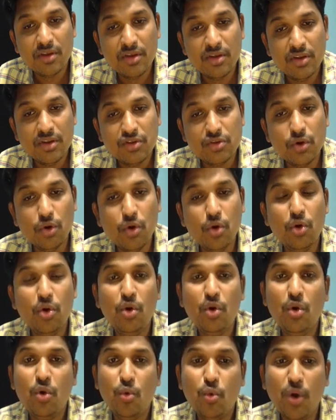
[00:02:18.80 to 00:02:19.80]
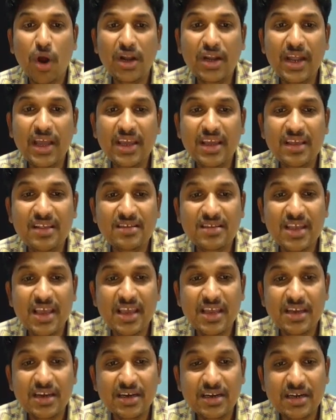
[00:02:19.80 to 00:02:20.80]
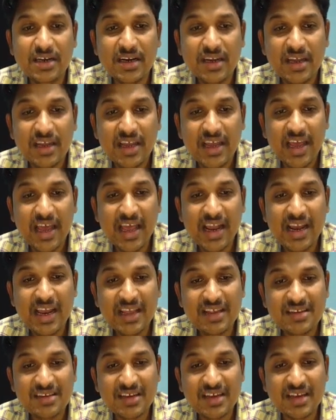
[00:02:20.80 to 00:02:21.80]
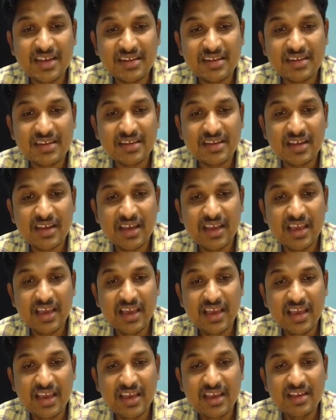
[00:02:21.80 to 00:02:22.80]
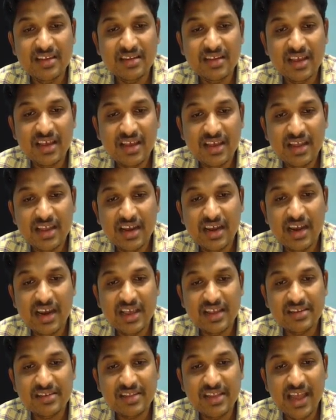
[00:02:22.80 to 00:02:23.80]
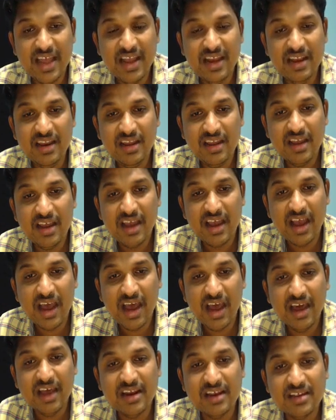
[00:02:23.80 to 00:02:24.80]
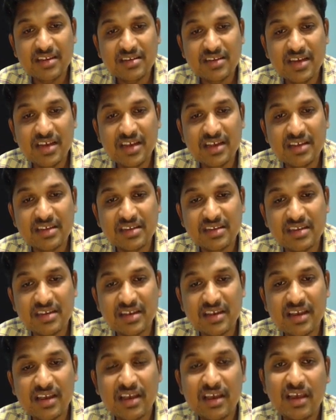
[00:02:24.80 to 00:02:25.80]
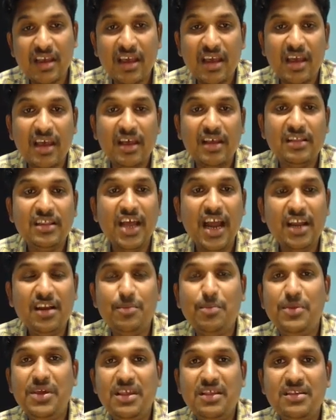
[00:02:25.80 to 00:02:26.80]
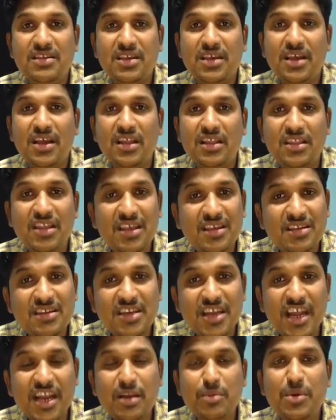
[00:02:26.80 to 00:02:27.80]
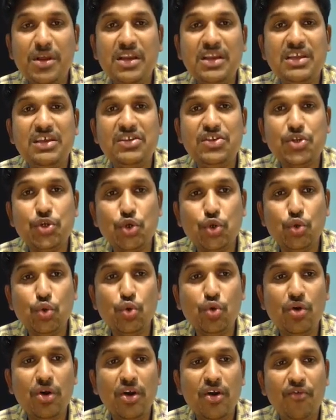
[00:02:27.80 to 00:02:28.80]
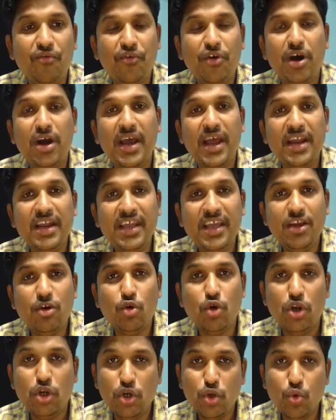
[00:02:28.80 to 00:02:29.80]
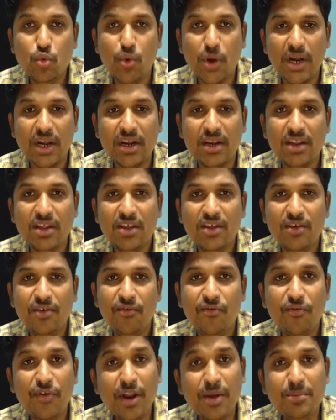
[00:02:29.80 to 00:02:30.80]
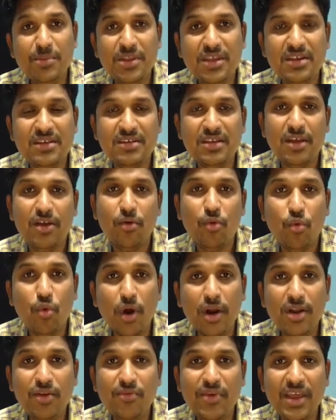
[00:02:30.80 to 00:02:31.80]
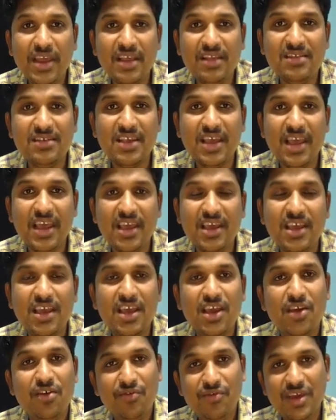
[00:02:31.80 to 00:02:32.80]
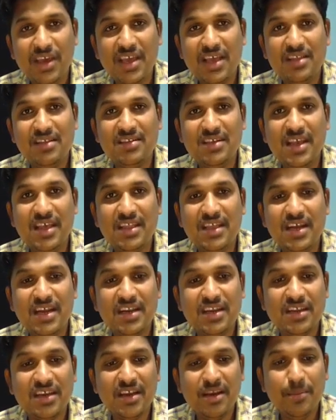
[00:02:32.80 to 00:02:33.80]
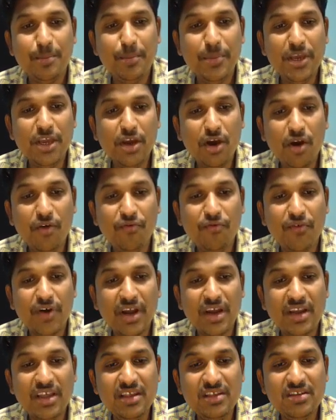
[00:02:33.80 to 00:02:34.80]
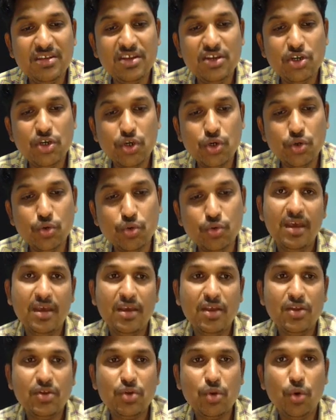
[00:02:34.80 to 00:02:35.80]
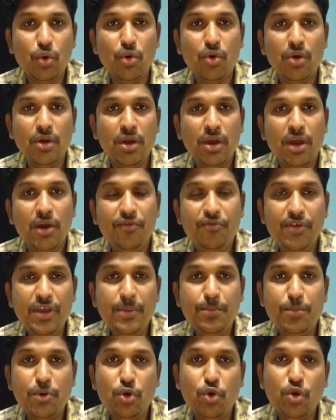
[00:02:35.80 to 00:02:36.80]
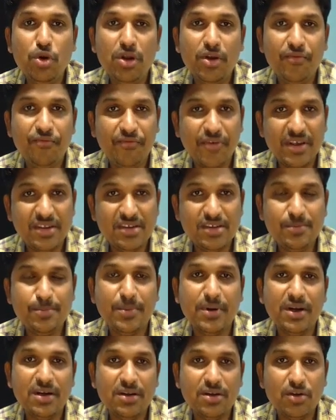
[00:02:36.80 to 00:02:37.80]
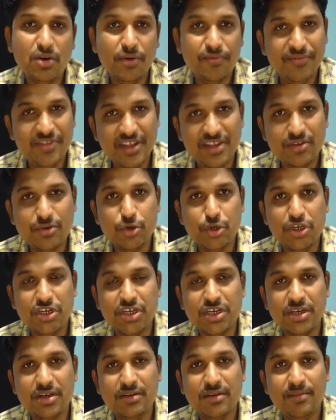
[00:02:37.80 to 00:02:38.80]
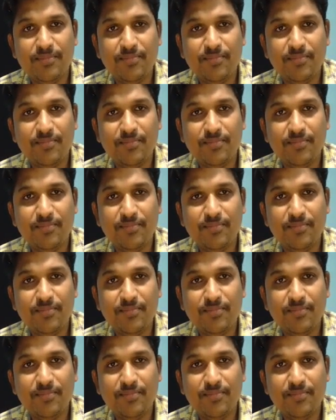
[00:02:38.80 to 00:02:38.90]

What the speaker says: So, what I can say here, LHS is less than RHS. That means this statement is true for n equal to 1. From this, what we can say? We can say that P of 1 is true. So, we proved first part of this question.